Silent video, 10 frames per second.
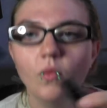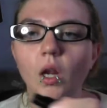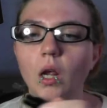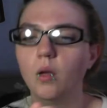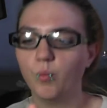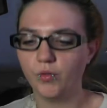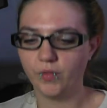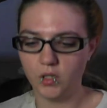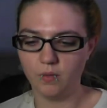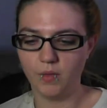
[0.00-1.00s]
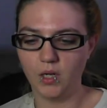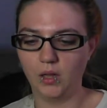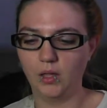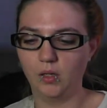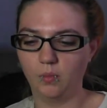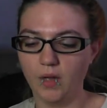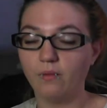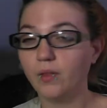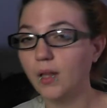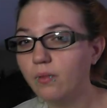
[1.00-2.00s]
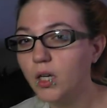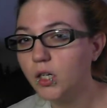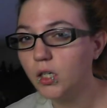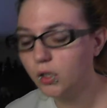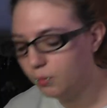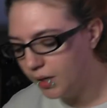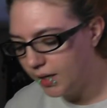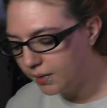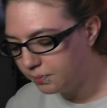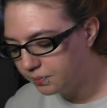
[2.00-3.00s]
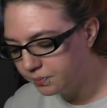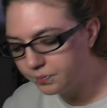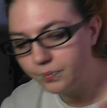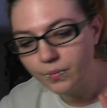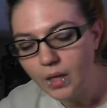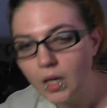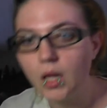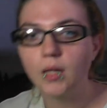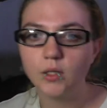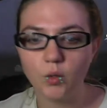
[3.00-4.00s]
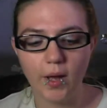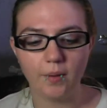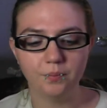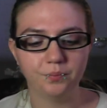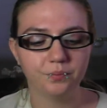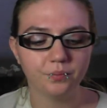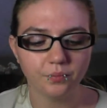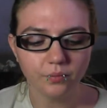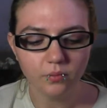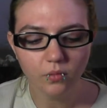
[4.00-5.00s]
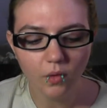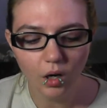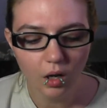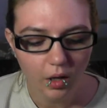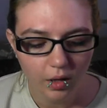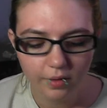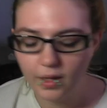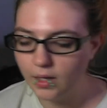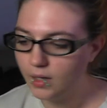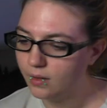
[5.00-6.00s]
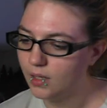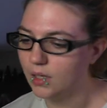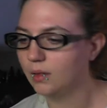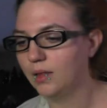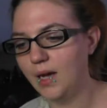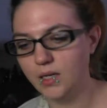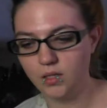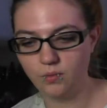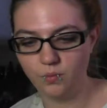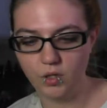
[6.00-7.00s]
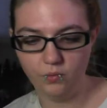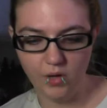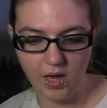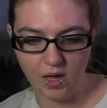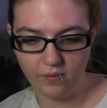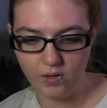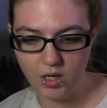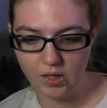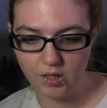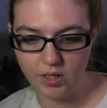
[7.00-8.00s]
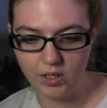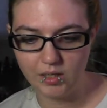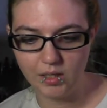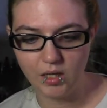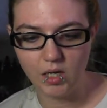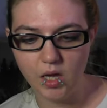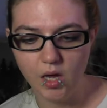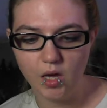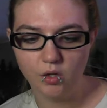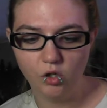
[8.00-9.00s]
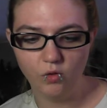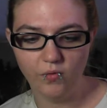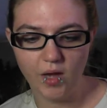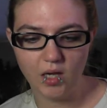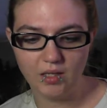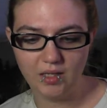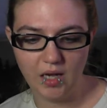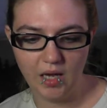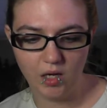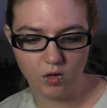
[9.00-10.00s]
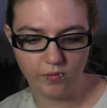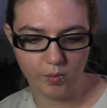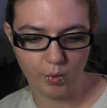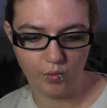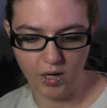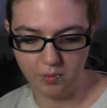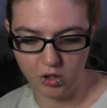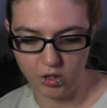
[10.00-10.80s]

Prefer something a little bit fluffier, but it's okay. Then the last one we have here is the Too Faced Hangover Primer.